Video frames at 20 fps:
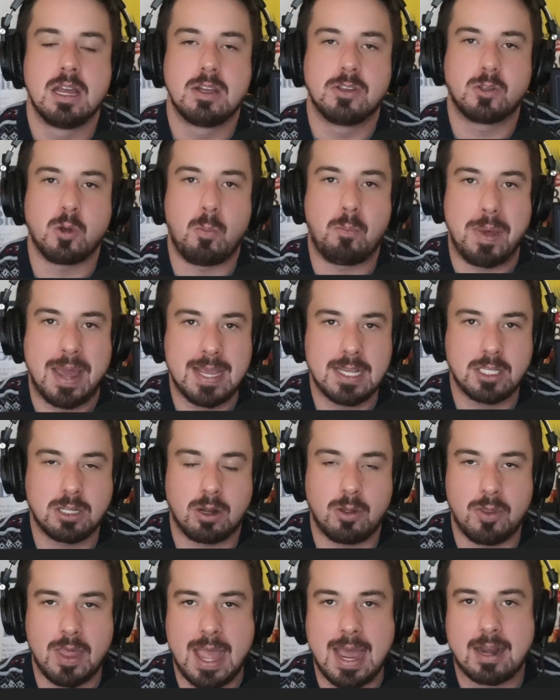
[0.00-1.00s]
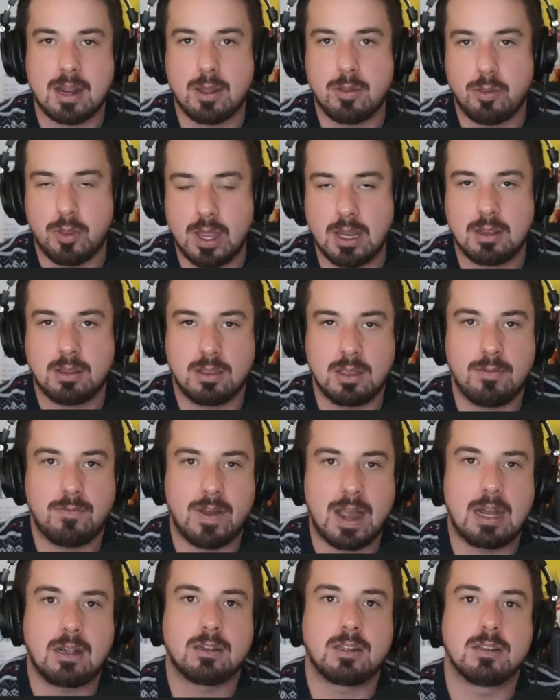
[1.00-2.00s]
So based on that, I think the
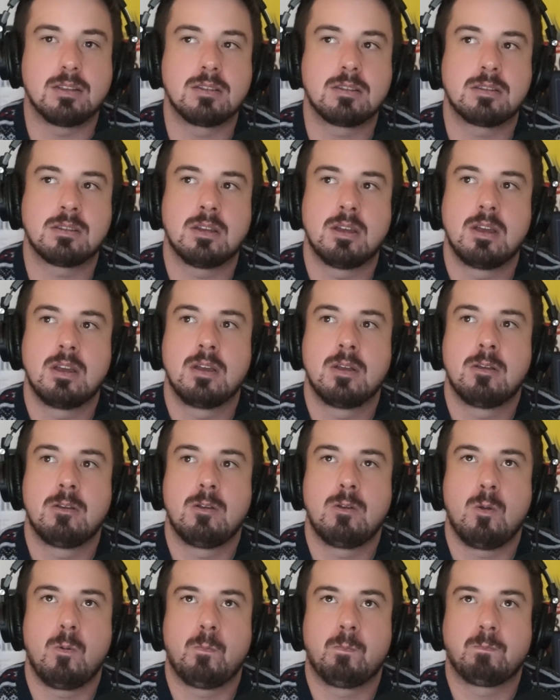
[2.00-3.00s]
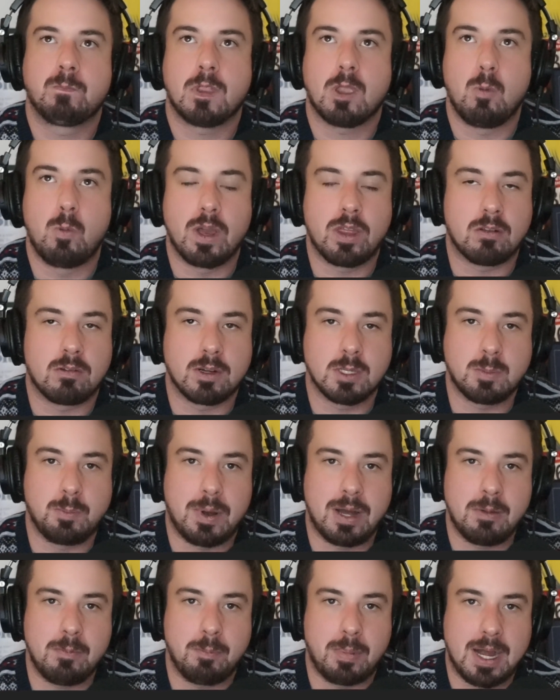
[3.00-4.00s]
Falcons, whether it's
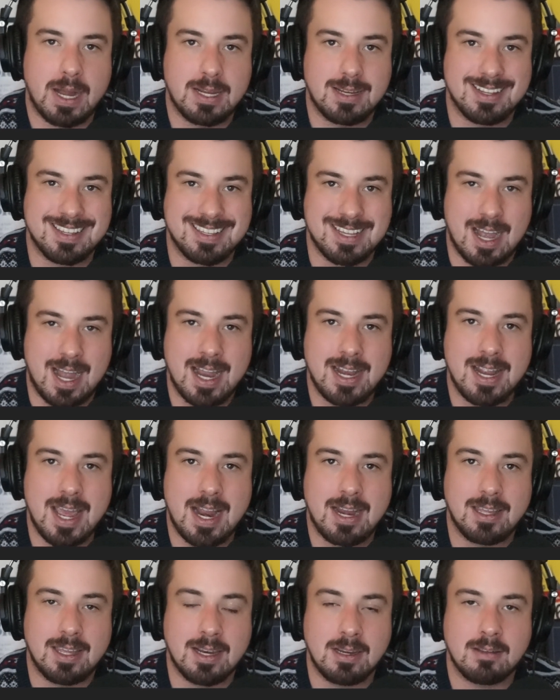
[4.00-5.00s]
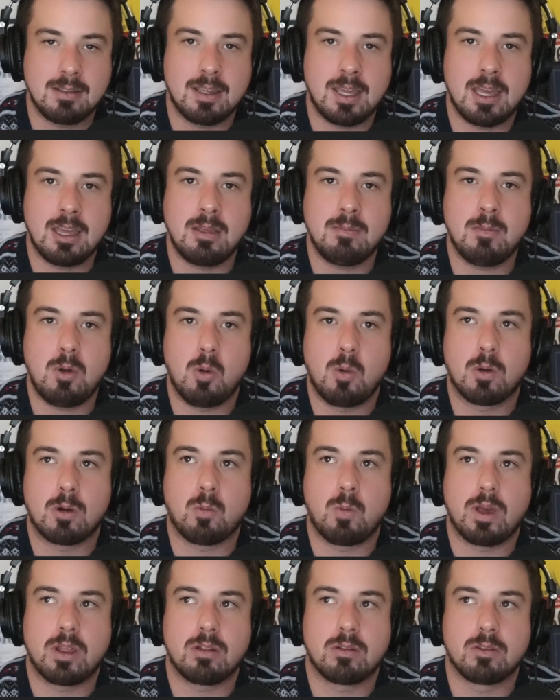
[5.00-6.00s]
by design heading into the game or
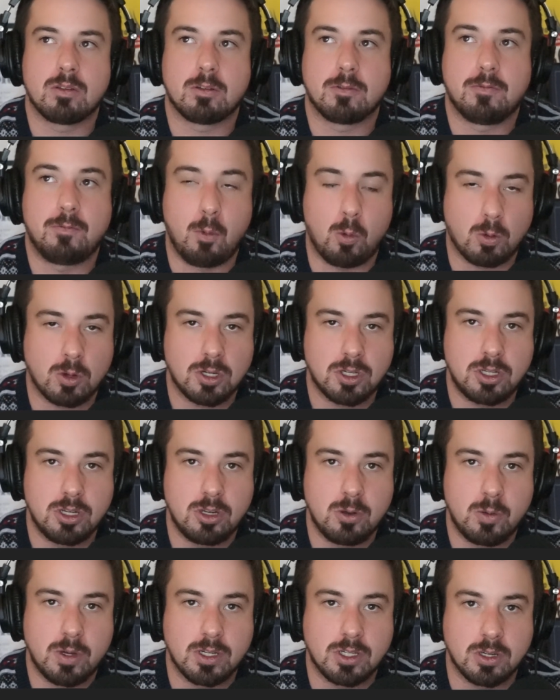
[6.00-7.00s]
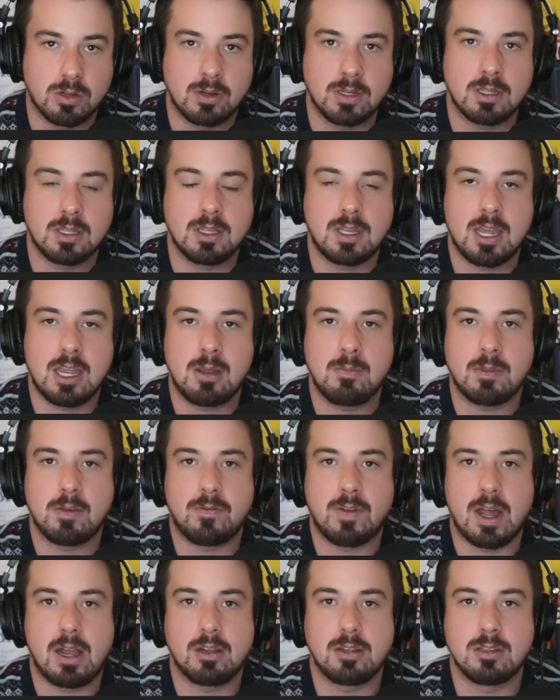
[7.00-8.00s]
whether they're forced to do it during the game, the
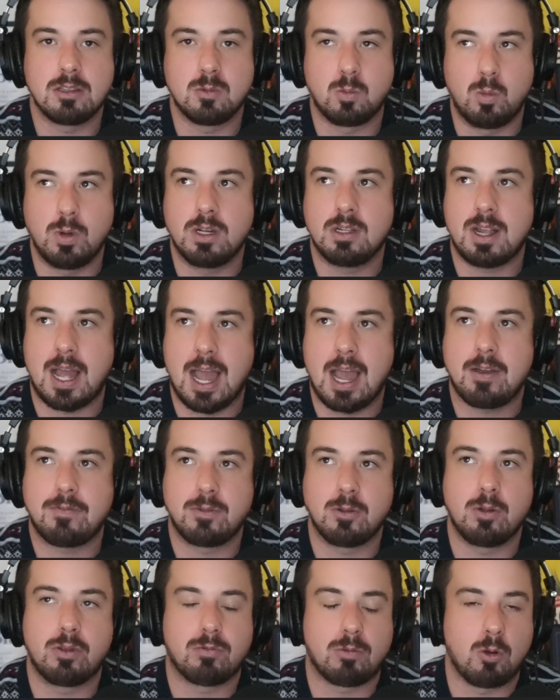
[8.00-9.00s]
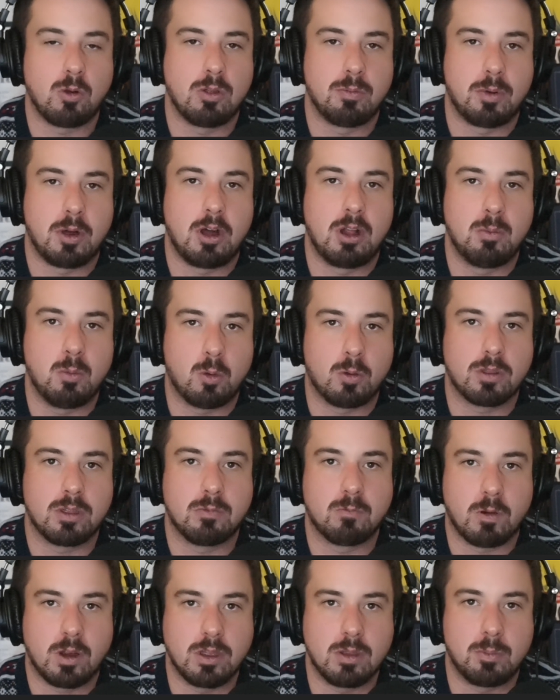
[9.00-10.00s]
Falcons will have to throw the ball more
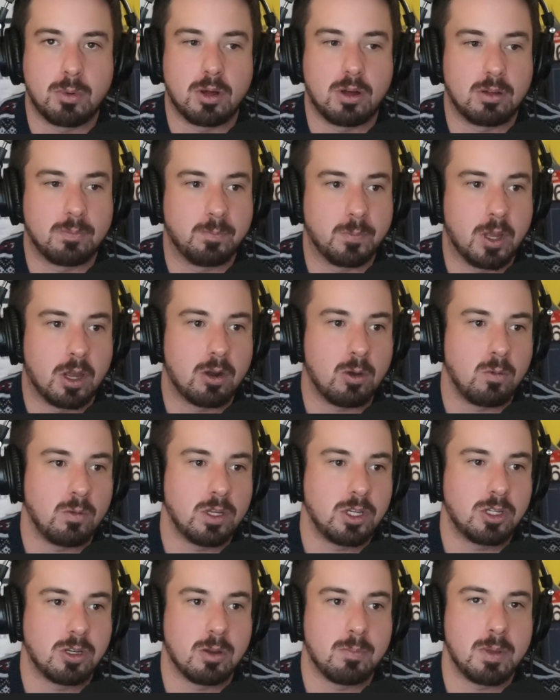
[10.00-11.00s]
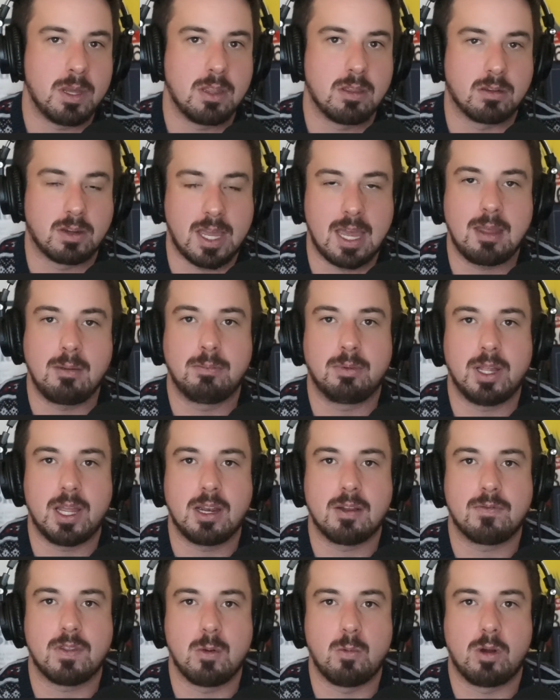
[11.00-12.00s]
than run the ball. Not only should it be their game
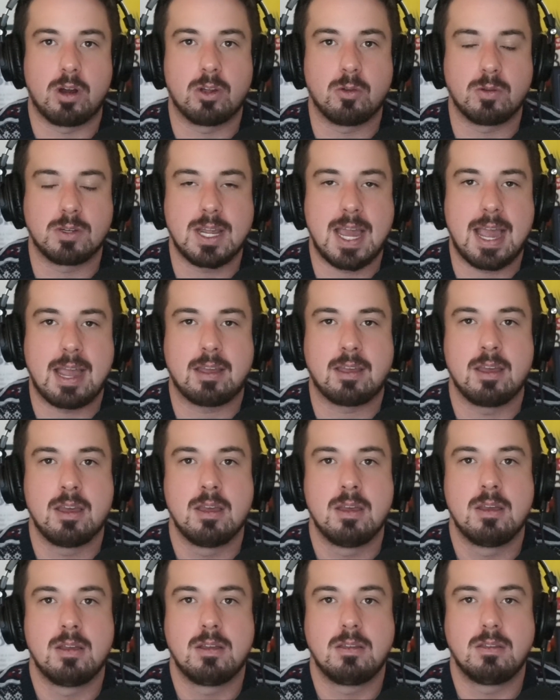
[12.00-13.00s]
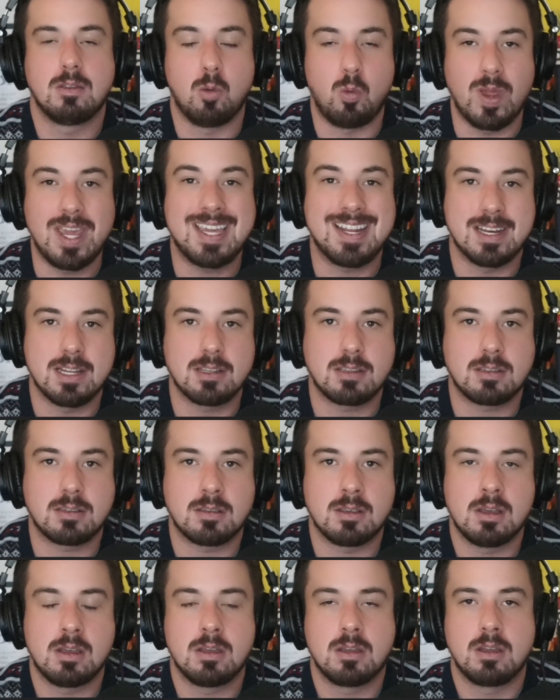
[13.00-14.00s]
plan if they want to attack the weakness
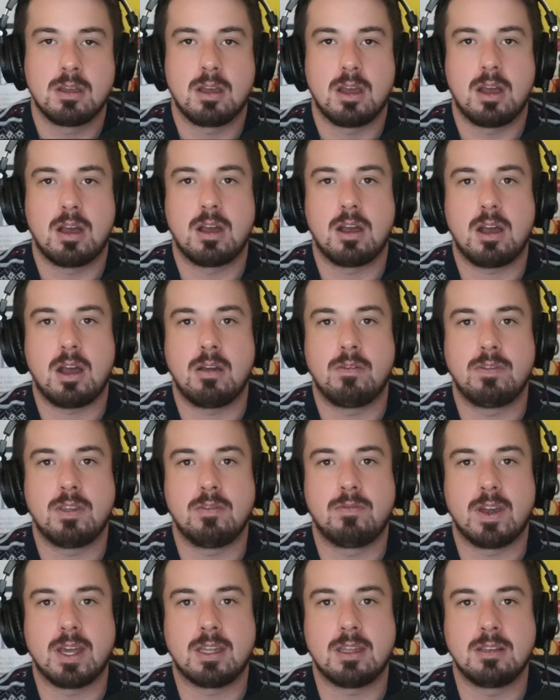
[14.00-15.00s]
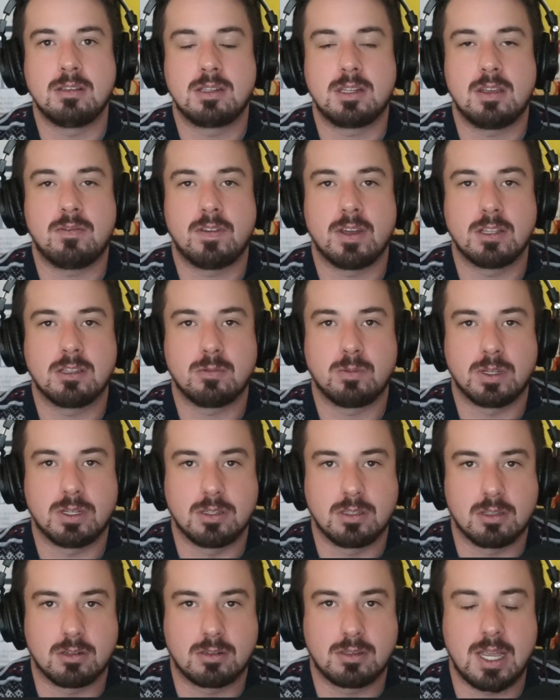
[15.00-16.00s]
of the Vikings defense, which
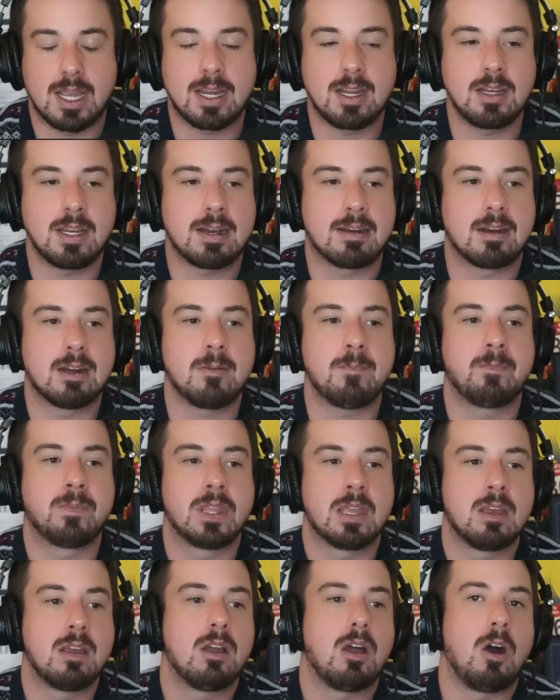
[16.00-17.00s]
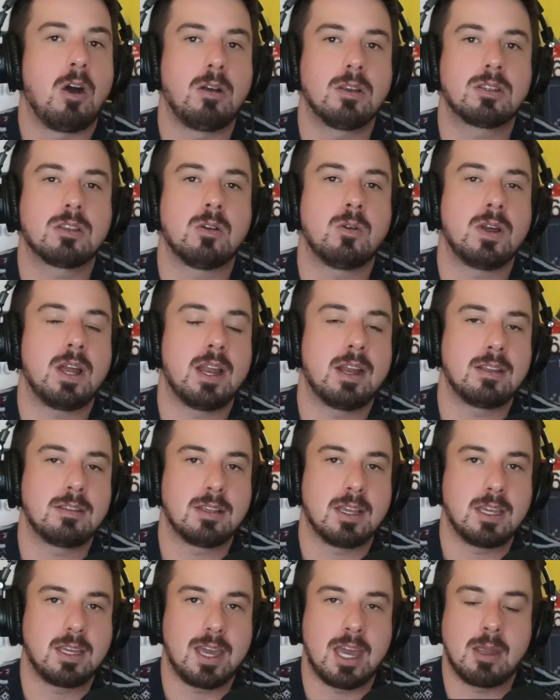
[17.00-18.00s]
is their secondary. Also, it is
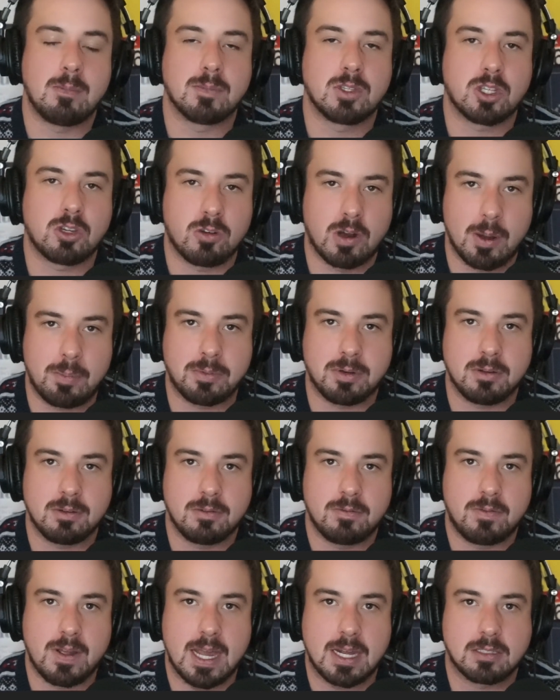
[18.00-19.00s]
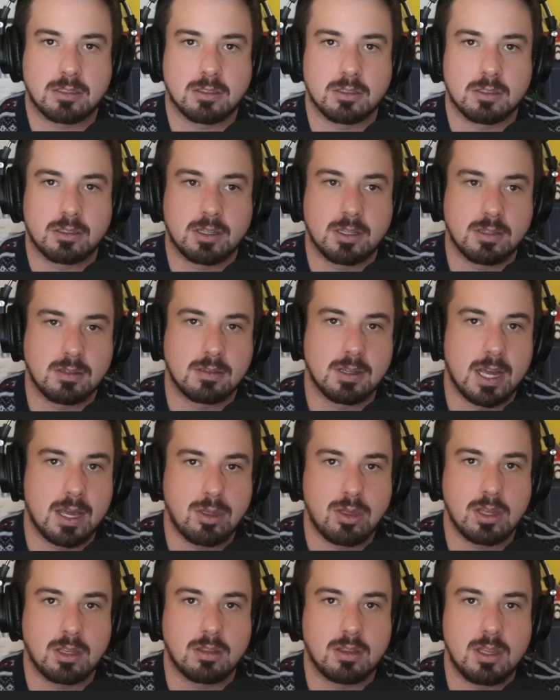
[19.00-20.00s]
a game script factor because I
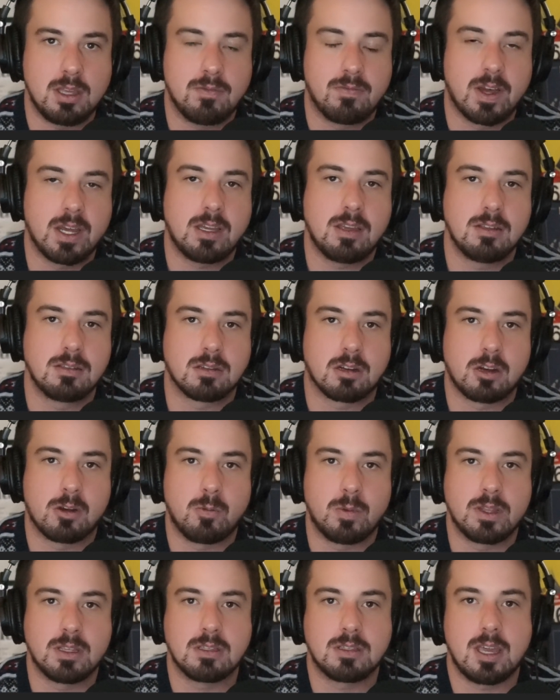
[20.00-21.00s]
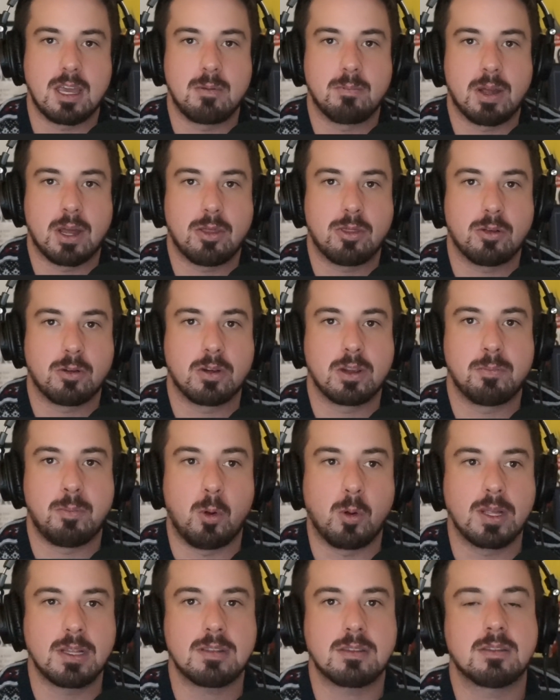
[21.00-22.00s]
think the Vikings are going to win this game by 30
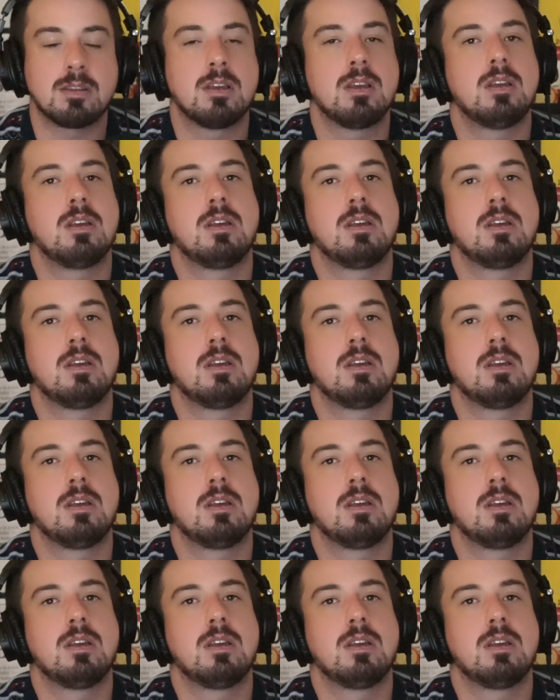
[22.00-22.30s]
points.